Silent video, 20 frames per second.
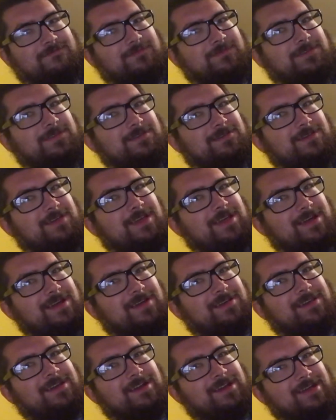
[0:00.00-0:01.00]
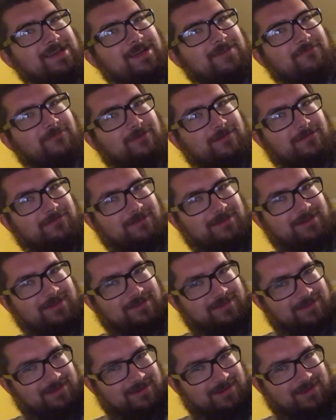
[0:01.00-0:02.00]
So yeah, I got every
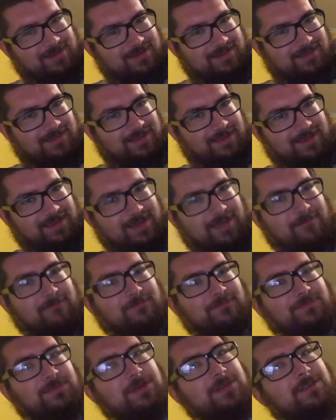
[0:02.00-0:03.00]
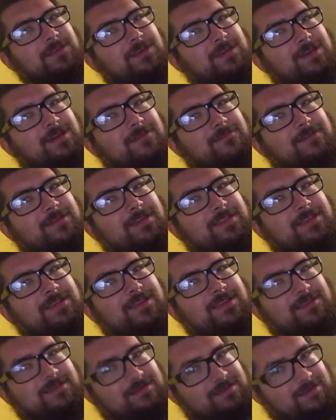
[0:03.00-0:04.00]
Raiden in the game. Thunder God
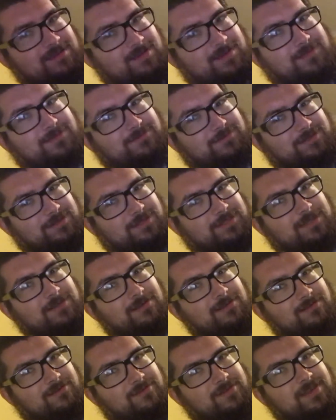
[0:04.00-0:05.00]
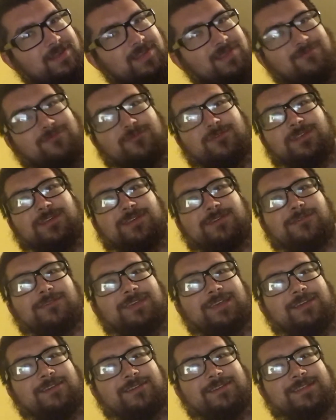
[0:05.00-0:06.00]
Raiden, as well as Dark Raiden for the gold
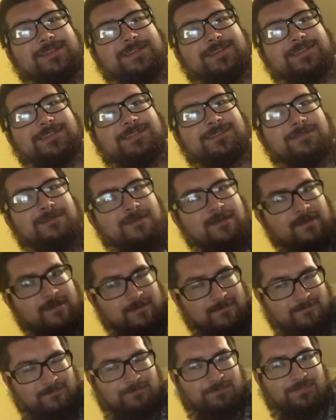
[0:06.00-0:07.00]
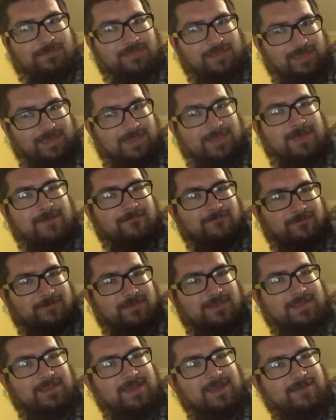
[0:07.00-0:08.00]
characters. And then for
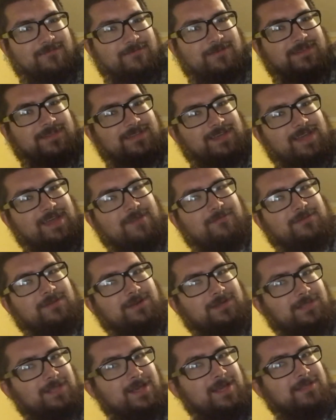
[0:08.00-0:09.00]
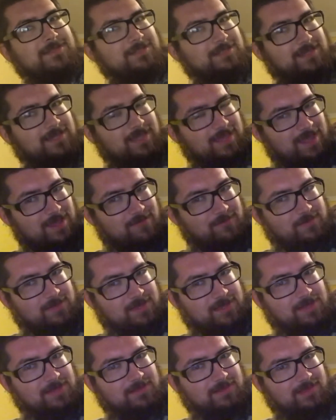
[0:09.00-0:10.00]
the diamonds, I have Classic,
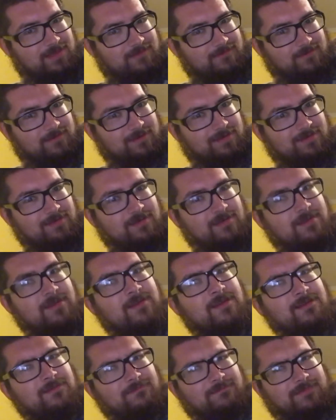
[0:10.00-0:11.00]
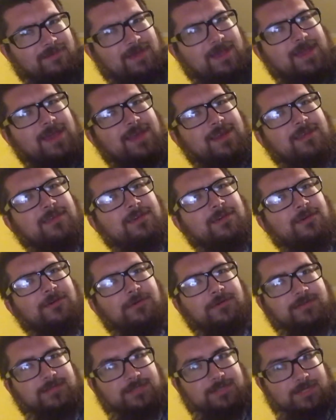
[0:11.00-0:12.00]
MK11, and of
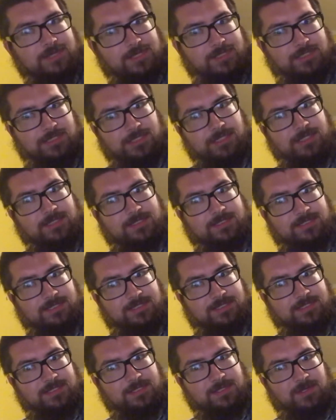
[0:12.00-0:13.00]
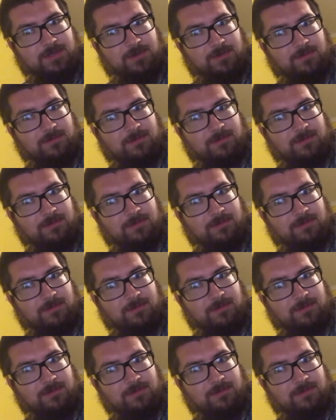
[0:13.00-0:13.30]
course, Injustice 2.